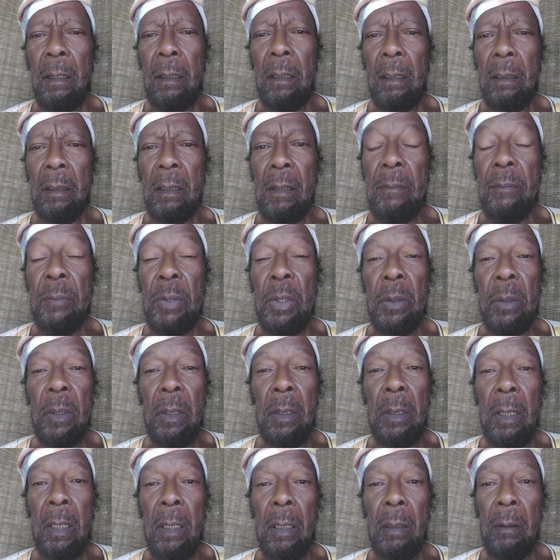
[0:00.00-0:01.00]
a, a
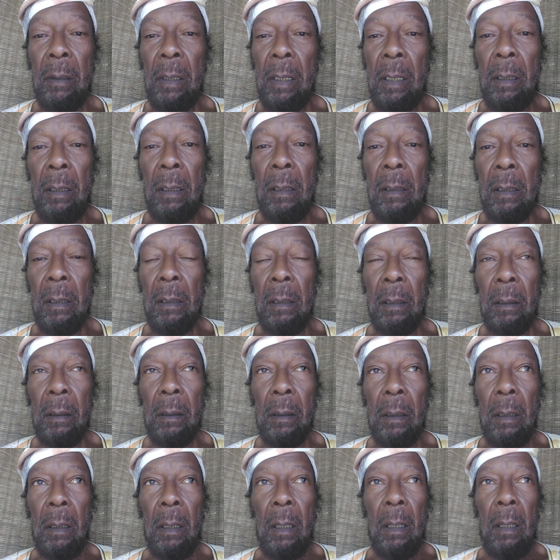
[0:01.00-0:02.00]
computer than
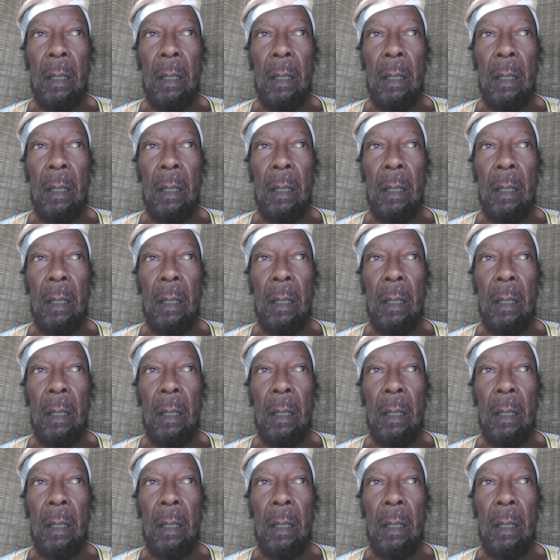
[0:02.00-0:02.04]
anything.